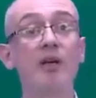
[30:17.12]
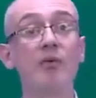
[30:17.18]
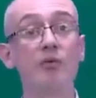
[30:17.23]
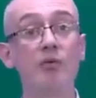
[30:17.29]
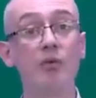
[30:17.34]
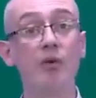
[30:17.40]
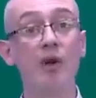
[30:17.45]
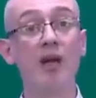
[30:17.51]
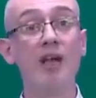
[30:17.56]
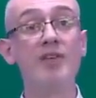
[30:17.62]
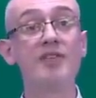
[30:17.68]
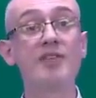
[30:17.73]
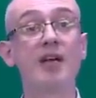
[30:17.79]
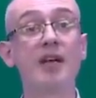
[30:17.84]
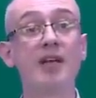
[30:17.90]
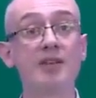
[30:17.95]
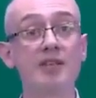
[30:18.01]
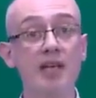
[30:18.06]
right
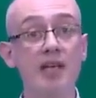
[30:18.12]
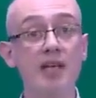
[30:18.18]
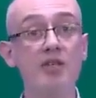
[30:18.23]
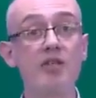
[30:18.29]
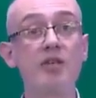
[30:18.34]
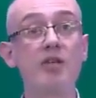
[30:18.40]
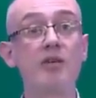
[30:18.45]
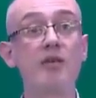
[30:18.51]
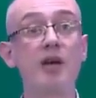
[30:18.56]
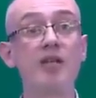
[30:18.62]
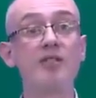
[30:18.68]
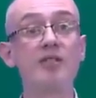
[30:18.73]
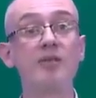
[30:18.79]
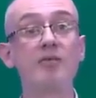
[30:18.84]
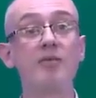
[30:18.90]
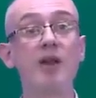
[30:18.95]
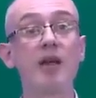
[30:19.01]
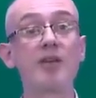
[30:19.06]
and
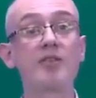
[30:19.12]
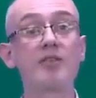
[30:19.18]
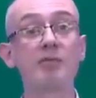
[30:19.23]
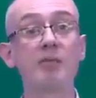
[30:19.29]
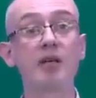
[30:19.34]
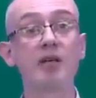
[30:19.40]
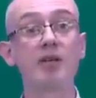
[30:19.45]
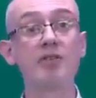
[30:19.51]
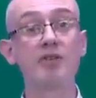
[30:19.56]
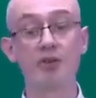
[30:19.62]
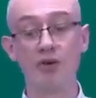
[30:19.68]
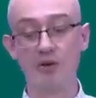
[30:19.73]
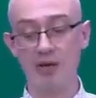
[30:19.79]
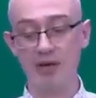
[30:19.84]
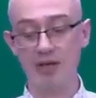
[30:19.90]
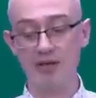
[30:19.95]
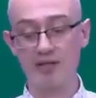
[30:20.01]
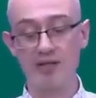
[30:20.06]
integrated flexibly into your
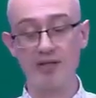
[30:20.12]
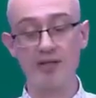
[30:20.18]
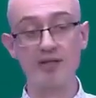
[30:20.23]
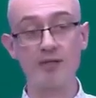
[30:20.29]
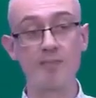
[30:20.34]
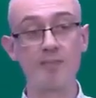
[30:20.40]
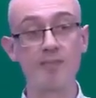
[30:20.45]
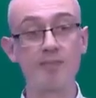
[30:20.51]
answers.